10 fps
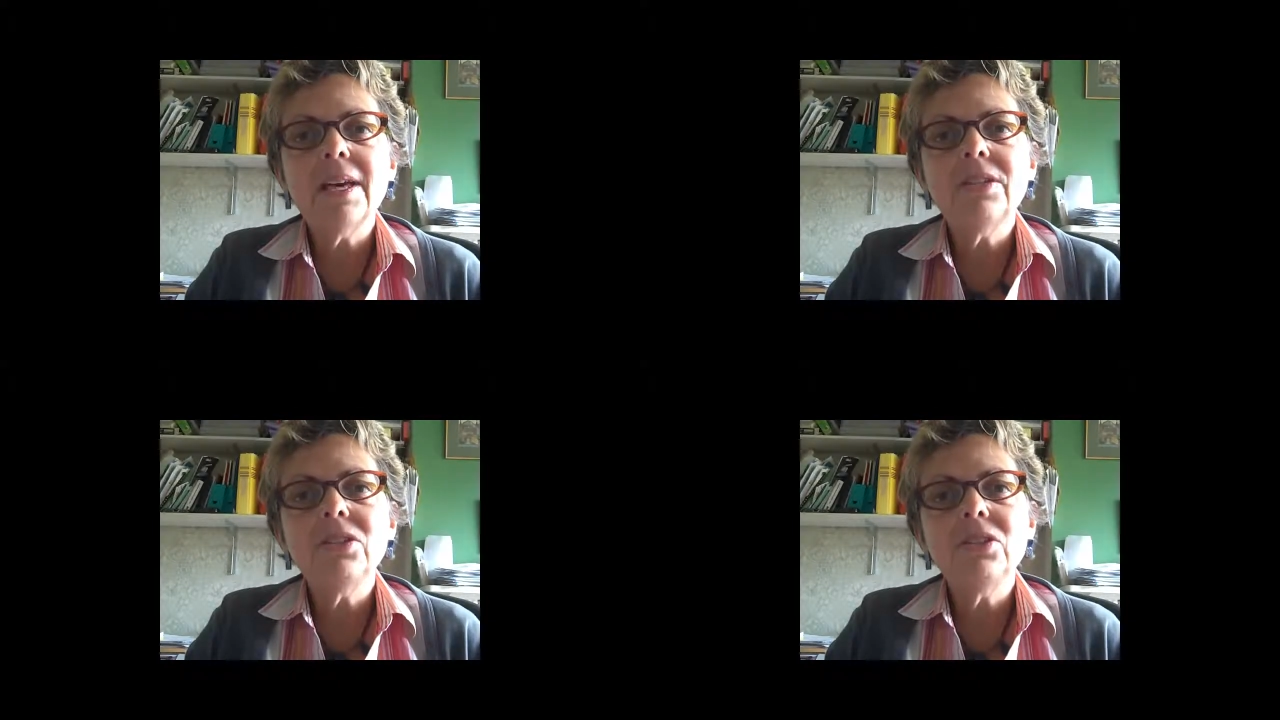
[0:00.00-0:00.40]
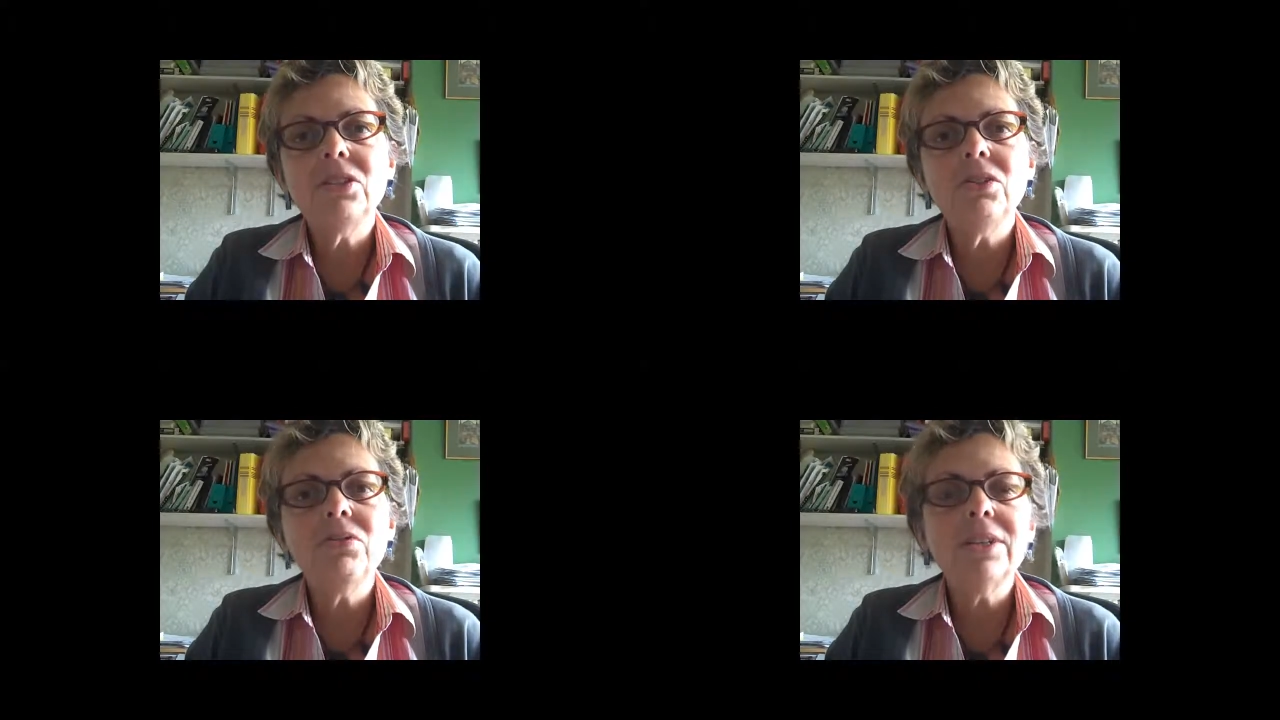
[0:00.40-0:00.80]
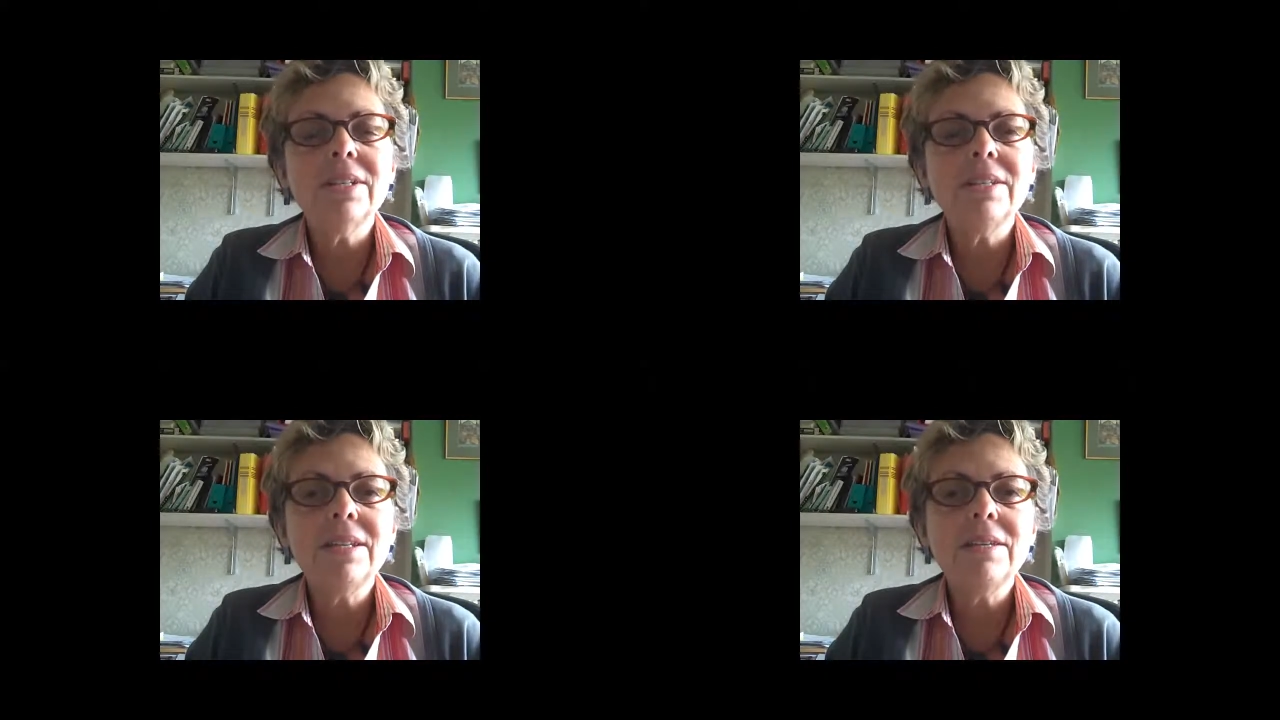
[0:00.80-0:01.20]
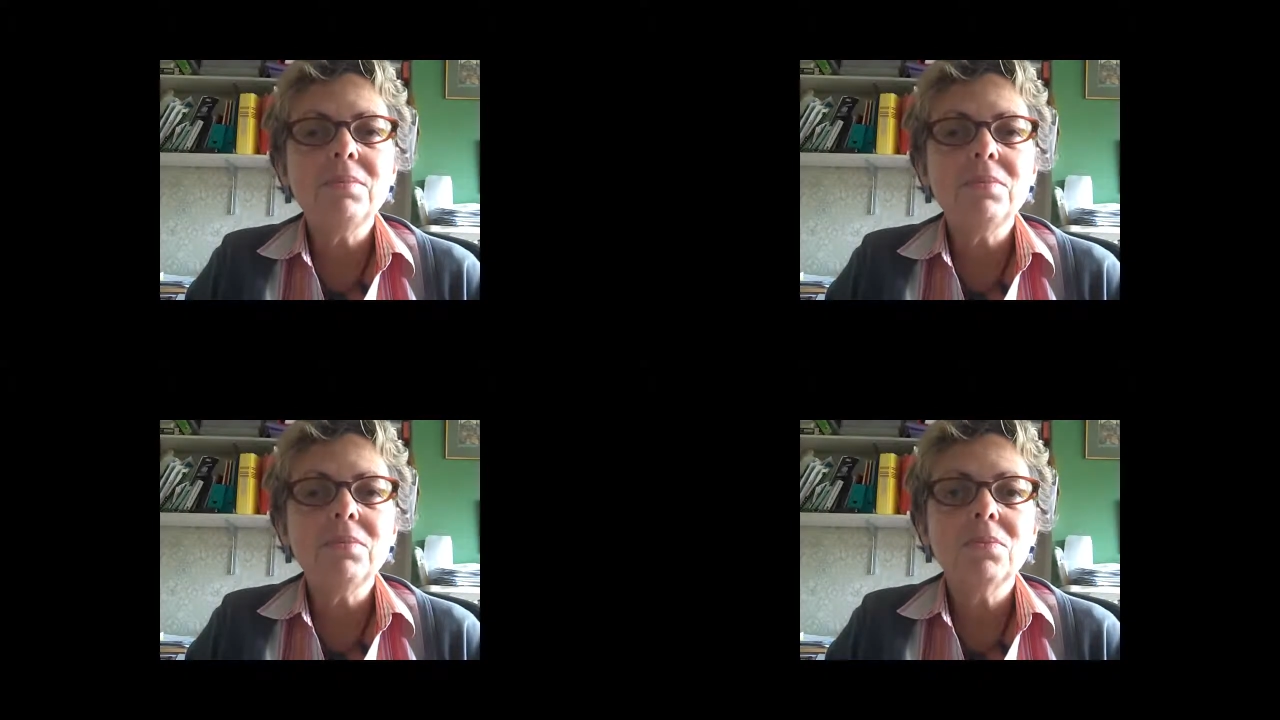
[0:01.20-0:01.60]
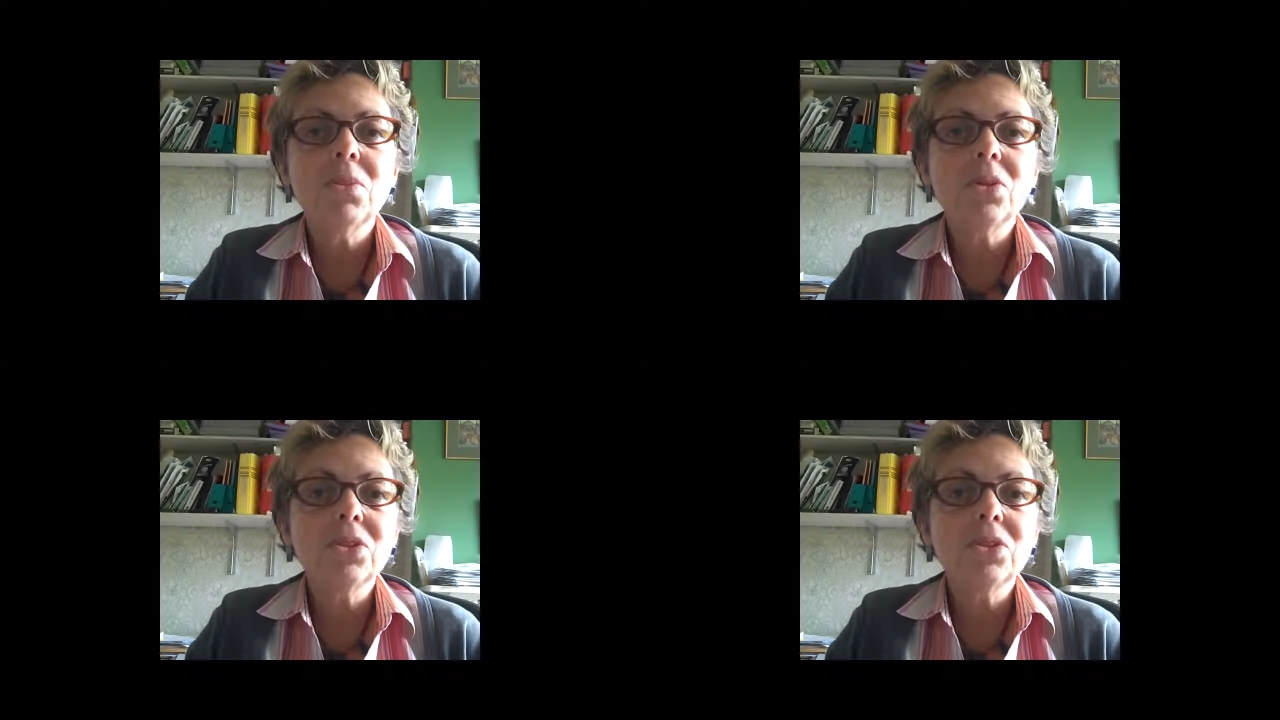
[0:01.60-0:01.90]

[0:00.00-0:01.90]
and you really need more